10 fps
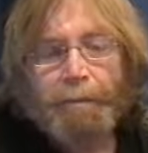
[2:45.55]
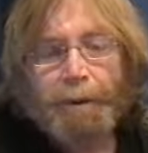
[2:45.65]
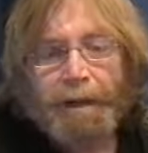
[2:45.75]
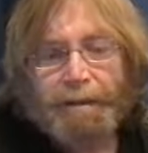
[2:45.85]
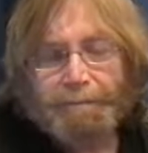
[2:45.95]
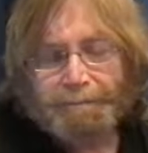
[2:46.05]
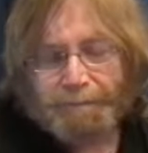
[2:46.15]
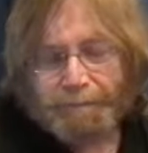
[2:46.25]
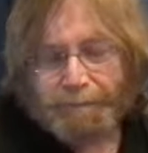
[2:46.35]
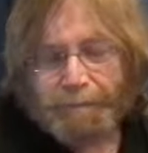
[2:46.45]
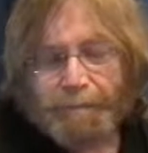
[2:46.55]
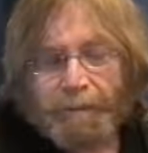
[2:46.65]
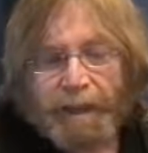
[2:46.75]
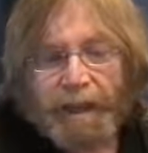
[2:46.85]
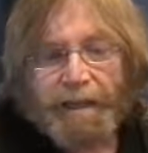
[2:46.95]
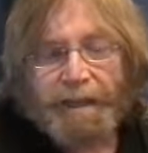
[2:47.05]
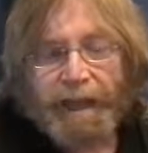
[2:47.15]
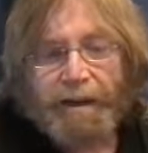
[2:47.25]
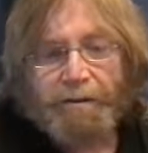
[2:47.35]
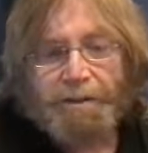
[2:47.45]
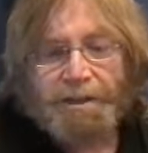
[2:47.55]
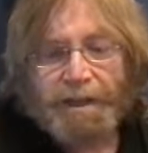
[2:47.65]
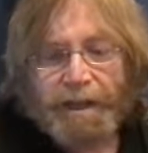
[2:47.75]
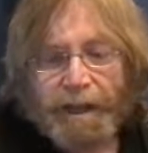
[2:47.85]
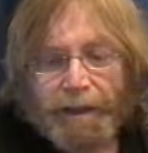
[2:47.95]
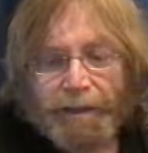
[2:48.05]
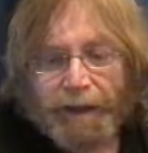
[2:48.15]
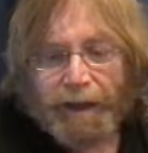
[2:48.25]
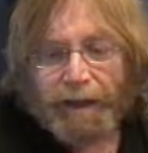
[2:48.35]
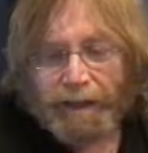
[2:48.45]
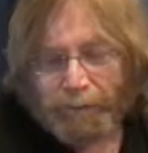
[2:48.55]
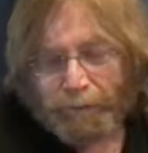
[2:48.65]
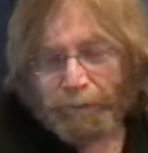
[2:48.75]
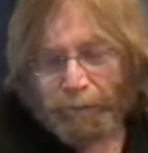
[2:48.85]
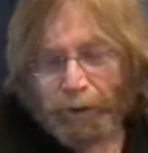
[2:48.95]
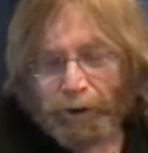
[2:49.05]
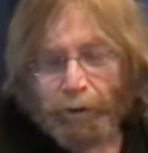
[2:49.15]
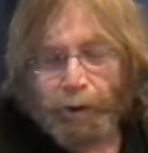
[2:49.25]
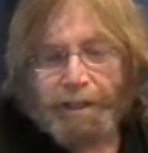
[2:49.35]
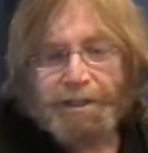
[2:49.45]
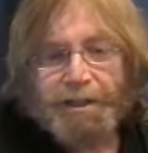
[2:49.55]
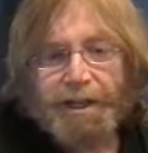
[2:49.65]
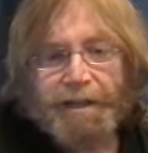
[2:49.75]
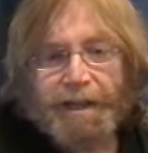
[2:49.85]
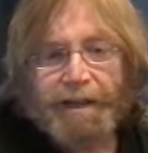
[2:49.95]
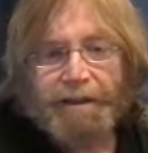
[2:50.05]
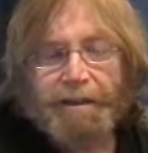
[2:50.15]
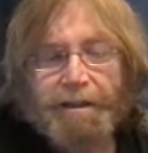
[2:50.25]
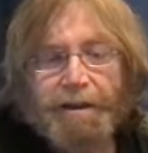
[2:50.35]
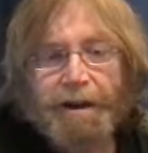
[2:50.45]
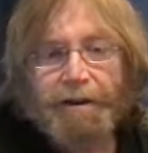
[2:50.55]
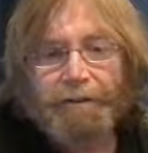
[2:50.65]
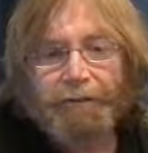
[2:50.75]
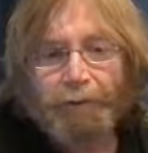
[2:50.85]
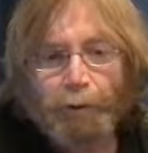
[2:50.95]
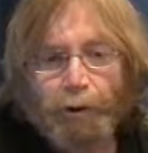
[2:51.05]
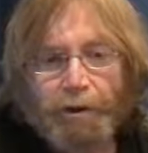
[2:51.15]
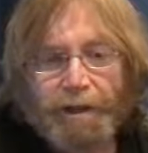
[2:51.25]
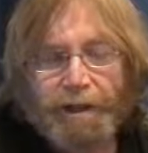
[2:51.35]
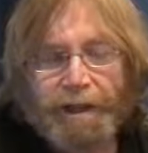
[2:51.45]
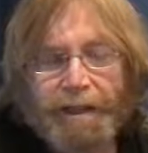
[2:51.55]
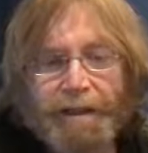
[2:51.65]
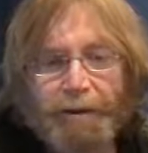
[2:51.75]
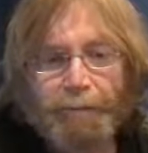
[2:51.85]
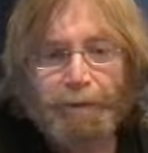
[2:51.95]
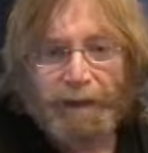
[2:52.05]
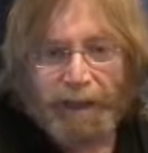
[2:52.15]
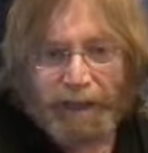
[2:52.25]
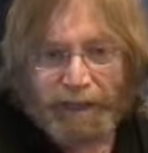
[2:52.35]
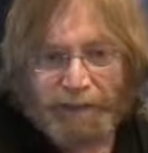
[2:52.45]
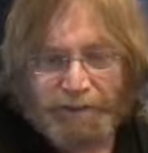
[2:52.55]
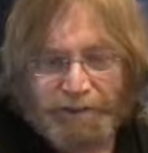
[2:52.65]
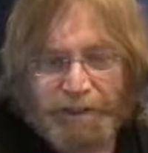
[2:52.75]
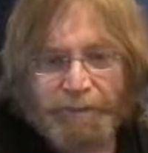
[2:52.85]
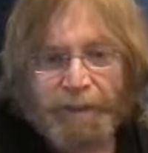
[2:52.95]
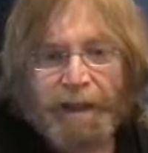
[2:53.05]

But he announced that, uh, upon questioning that uh, Ford, in their plants,